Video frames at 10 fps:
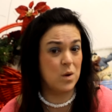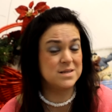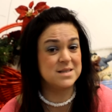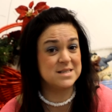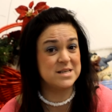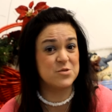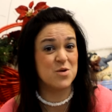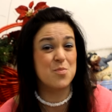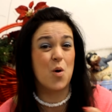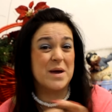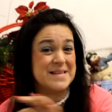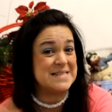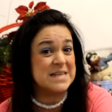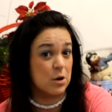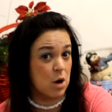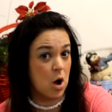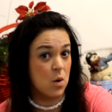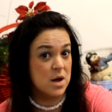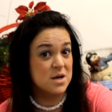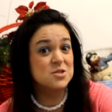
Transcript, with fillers: 163.0.